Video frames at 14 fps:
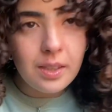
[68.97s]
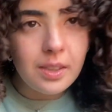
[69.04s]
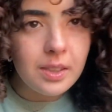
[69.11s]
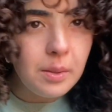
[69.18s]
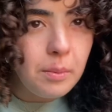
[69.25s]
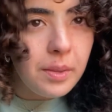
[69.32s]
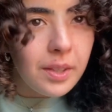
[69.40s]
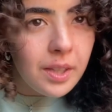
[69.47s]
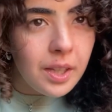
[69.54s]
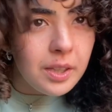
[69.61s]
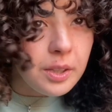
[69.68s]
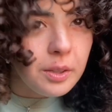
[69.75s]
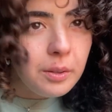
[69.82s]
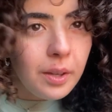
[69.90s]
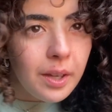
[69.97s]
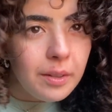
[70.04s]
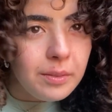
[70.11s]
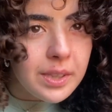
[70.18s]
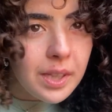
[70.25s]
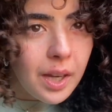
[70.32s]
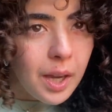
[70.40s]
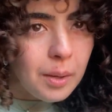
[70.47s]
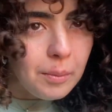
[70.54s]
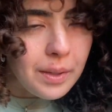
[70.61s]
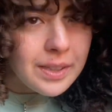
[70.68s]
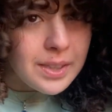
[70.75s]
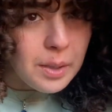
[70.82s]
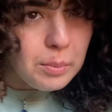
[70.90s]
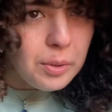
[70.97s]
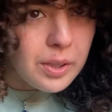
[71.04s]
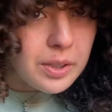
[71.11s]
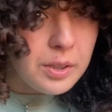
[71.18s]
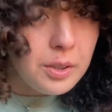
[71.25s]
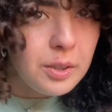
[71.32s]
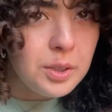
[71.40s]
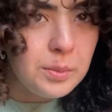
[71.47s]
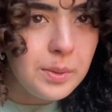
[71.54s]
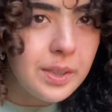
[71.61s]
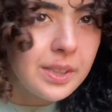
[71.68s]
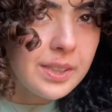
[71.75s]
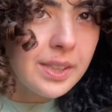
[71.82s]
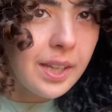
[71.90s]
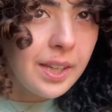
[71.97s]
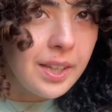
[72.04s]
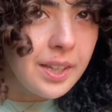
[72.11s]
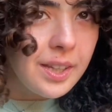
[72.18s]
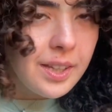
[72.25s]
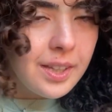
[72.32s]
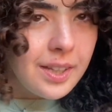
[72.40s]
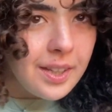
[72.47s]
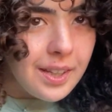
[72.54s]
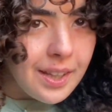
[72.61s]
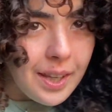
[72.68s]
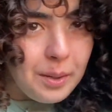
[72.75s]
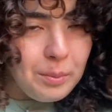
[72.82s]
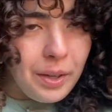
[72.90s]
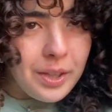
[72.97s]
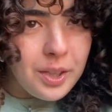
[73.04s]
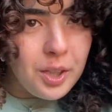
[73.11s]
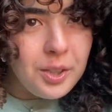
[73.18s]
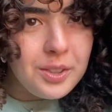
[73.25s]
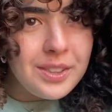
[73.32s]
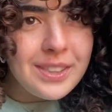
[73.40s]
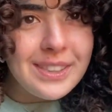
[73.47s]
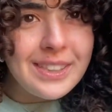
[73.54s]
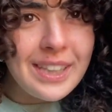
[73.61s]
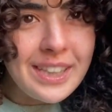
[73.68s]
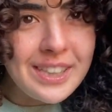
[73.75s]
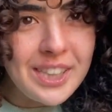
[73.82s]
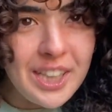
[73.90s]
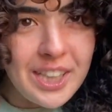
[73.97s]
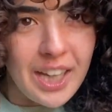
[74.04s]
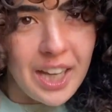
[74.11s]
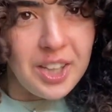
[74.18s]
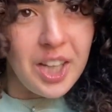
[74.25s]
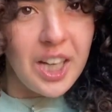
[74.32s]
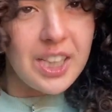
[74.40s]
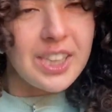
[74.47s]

something I do every time, like separate the curls because they, like my curls stick together.